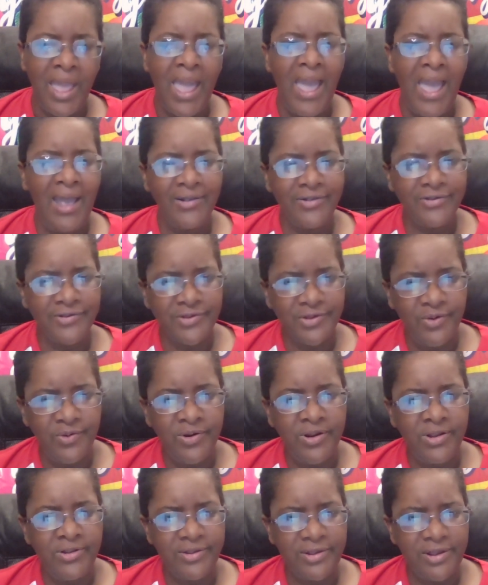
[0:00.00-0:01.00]
As
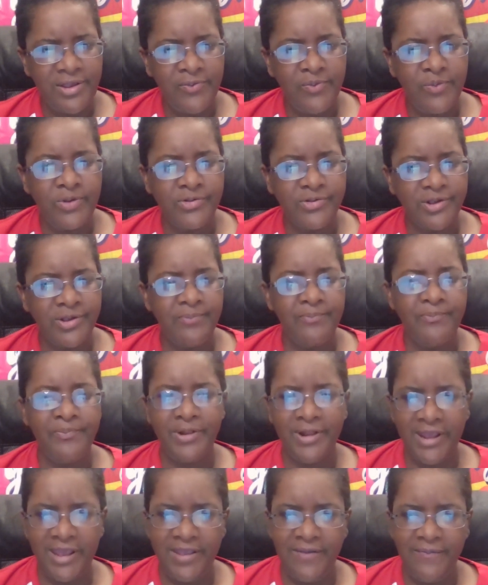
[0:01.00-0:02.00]
soon as it was
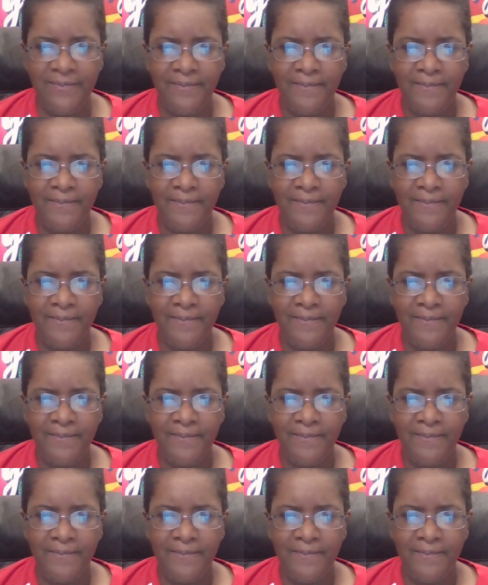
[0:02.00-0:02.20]
complete,